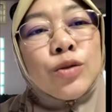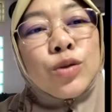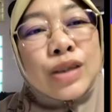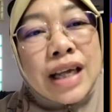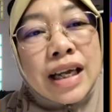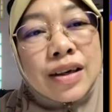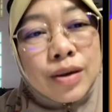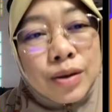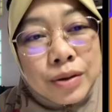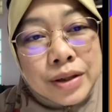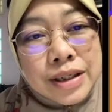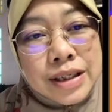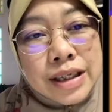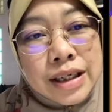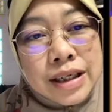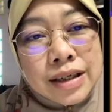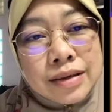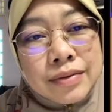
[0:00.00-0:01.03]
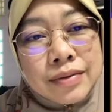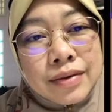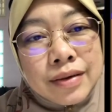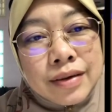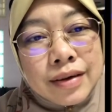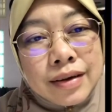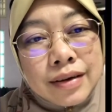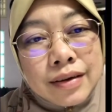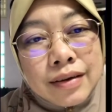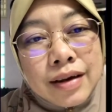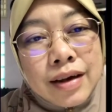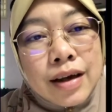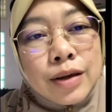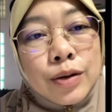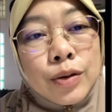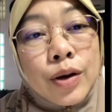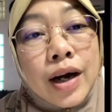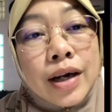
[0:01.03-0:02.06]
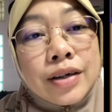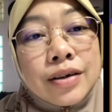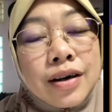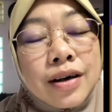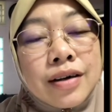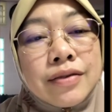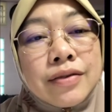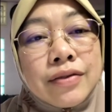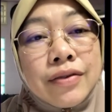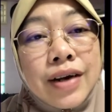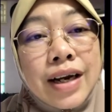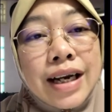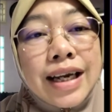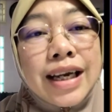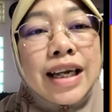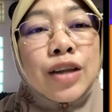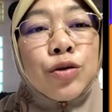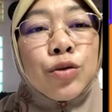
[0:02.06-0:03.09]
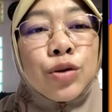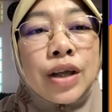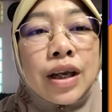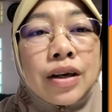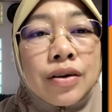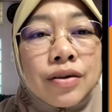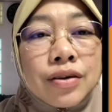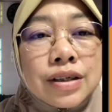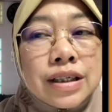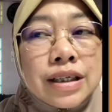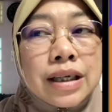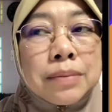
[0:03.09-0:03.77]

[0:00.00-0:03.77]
technology, you are not really into technology,